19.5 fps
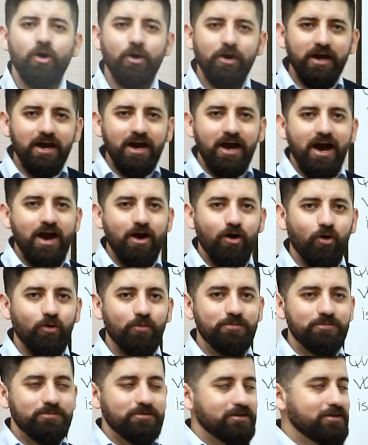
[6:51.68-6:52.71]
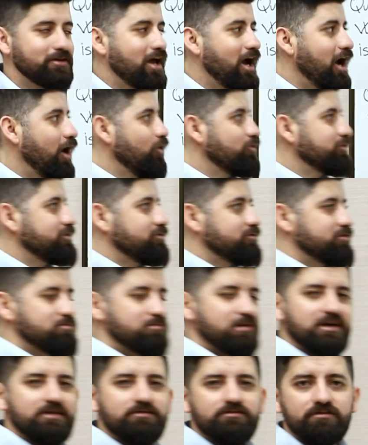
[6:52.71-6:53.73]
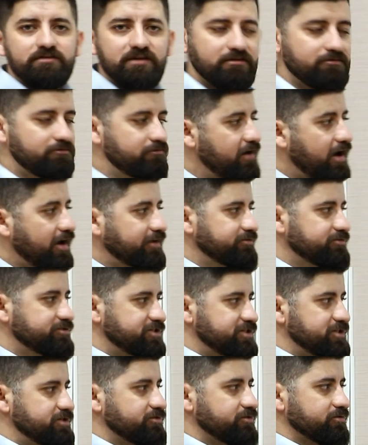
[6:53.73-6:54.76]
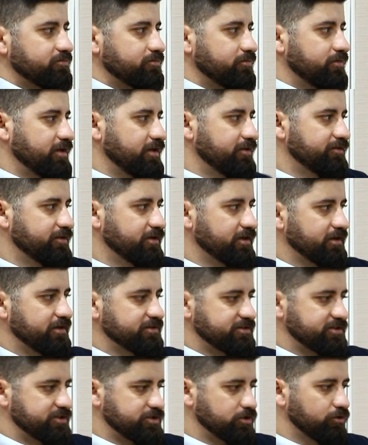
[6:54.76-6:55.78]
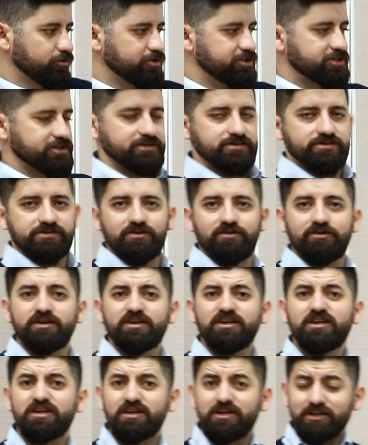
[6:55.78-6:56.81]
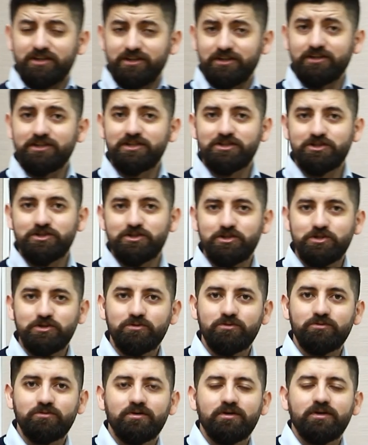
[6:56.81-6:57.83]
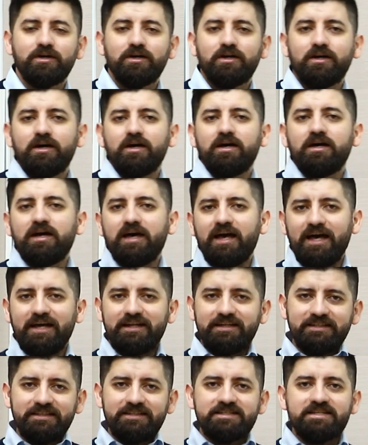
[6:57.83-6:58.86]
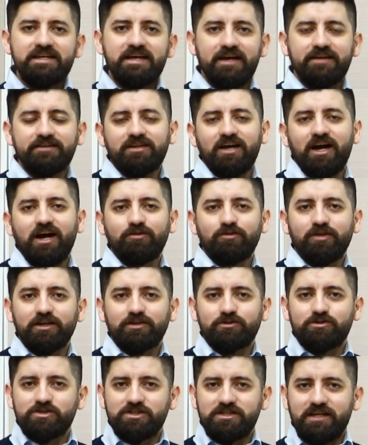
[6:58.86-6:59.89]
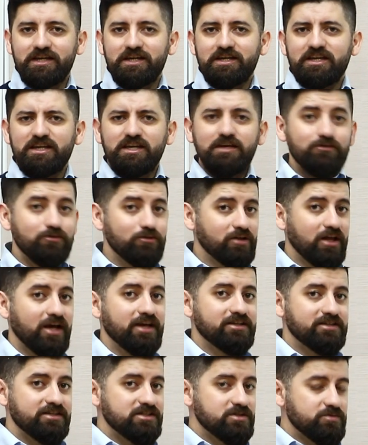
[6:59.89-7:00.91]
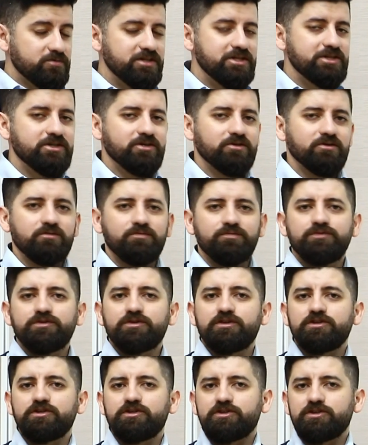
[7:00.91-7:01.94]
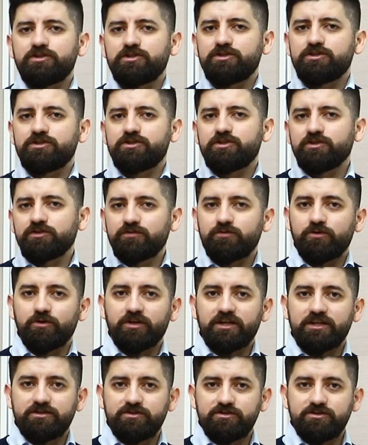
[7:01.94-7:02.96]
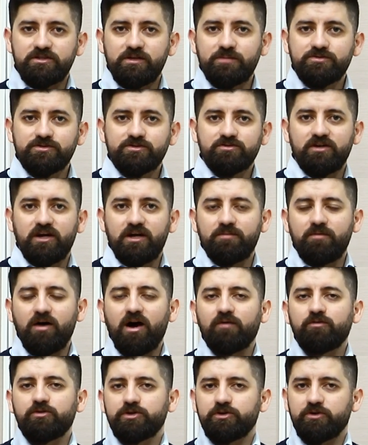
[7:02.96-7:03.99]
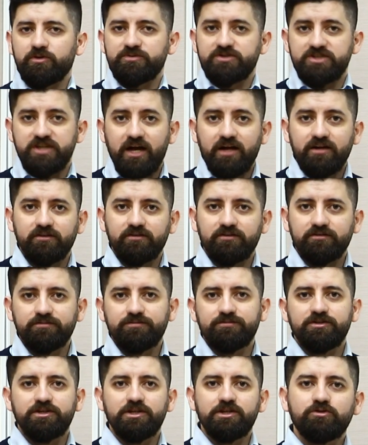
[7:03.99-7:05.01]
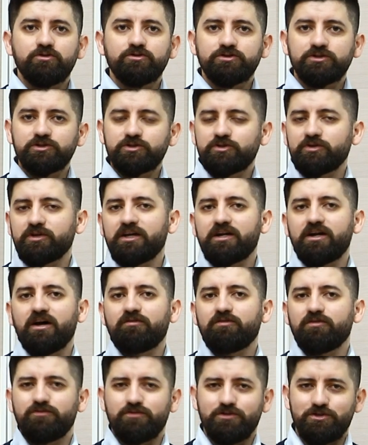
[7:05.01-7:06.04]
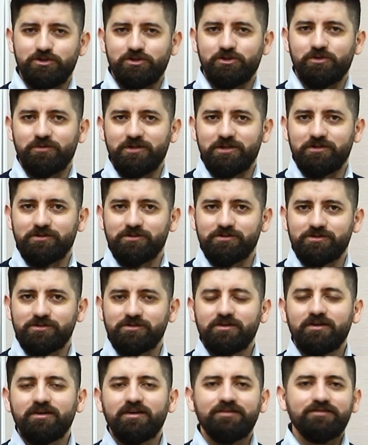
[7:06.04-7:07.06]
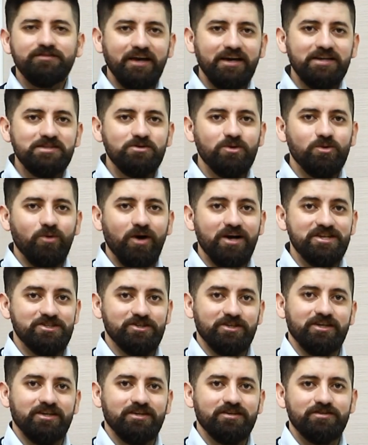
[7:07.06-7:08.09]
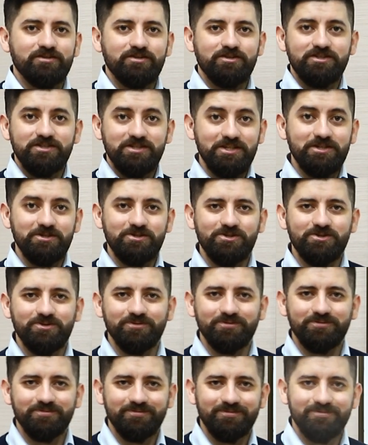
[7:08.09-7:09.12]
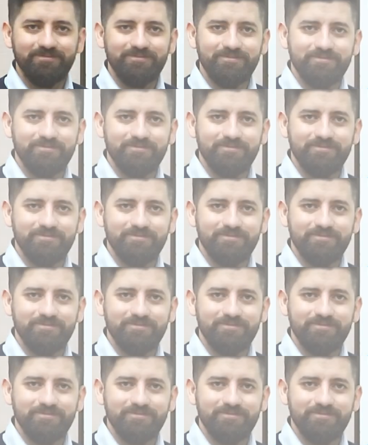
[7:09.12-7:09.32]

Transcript: Okay, I hope now the remainder and factor theorem and the solutions are clear to you. And in the end, I would like to say if you like this video, don't forget to subscribe our YouTube channel order to get our future videos. Thanks for watching. See you soon.